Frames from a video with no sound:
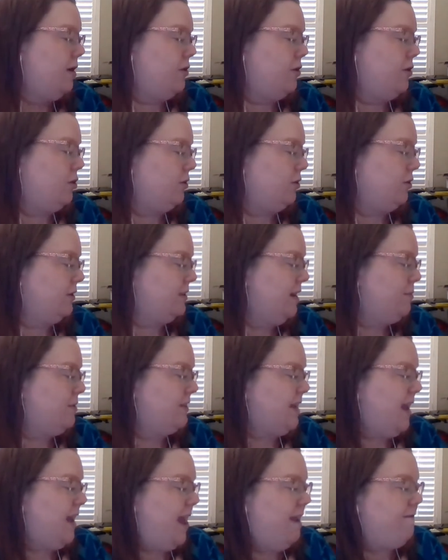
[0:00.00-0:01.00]
The girl's name
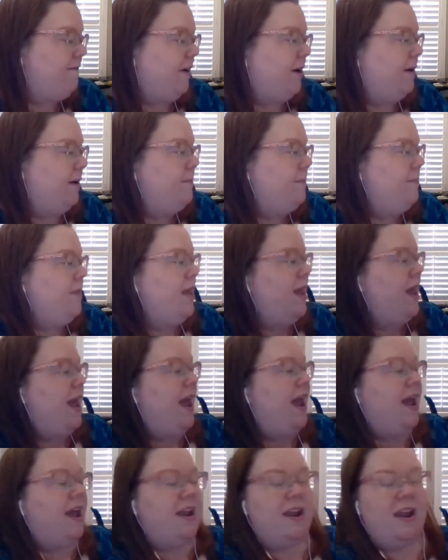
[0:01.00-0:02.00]
is Ava.
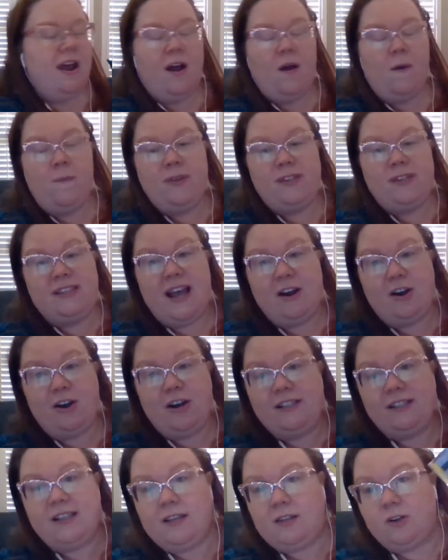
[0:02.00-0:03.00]
And
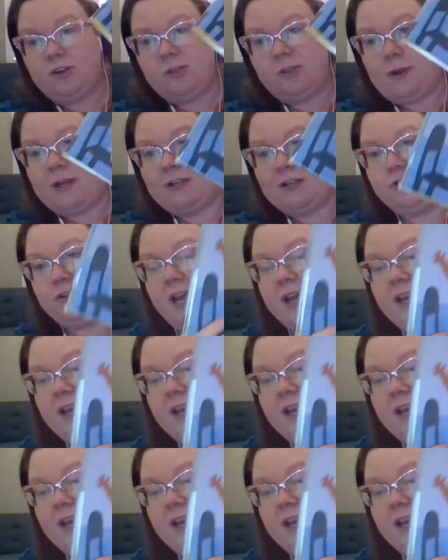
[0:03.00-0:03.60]
Saturday's like their special day